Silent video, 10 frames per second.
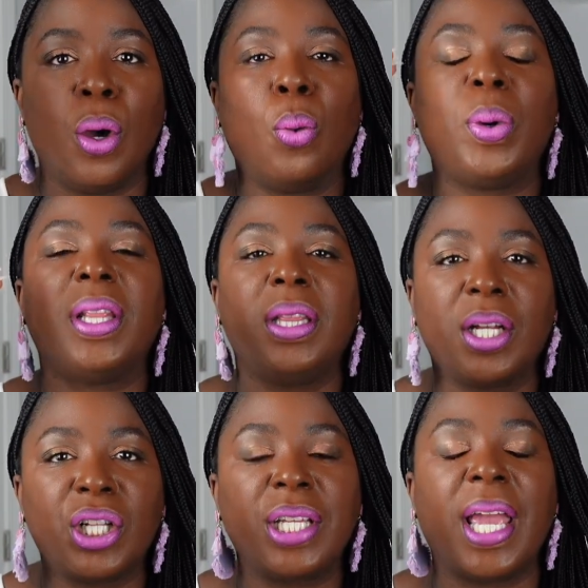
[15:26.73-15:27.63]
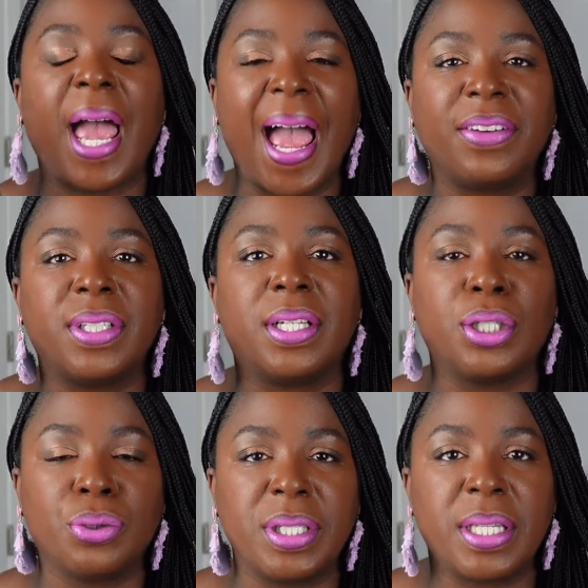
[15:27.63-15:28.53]
We literally have to
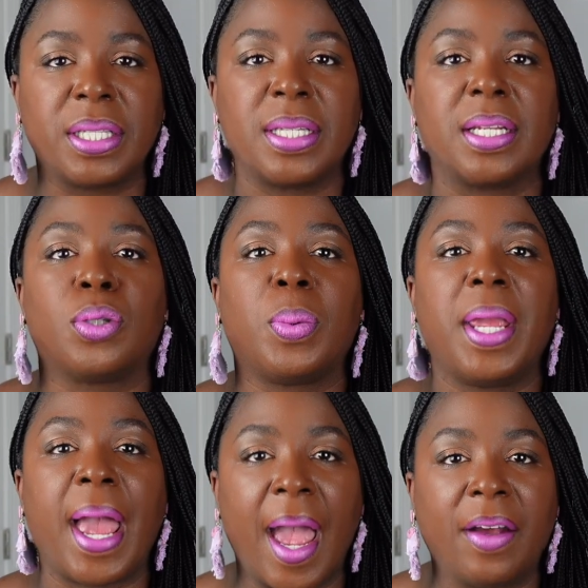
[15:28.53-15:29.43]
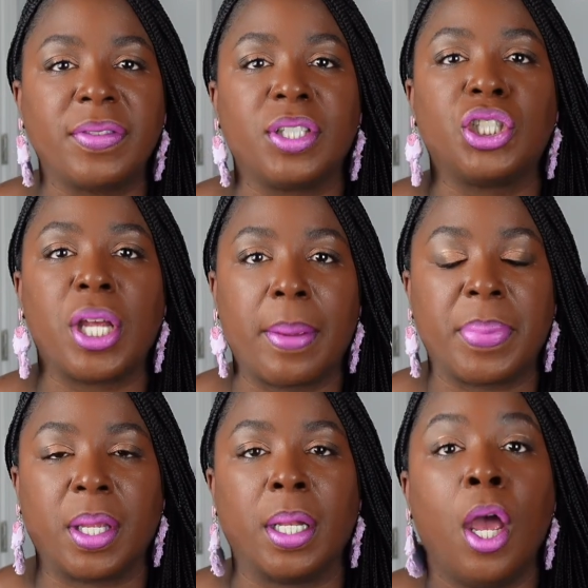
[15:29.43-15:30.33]
increase our standards. We have to
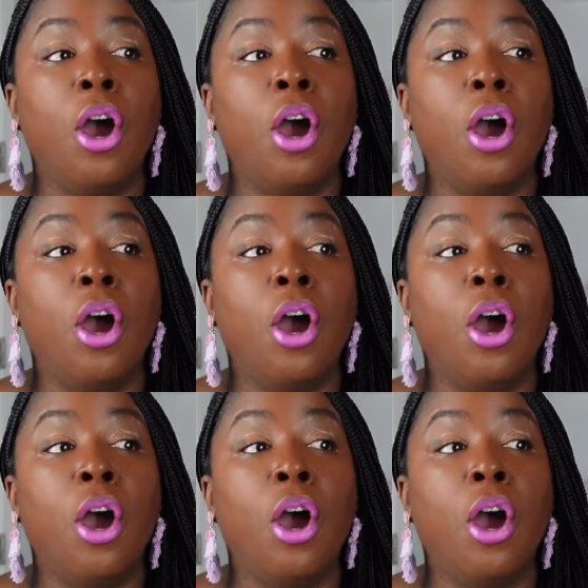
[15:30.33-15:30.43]
champion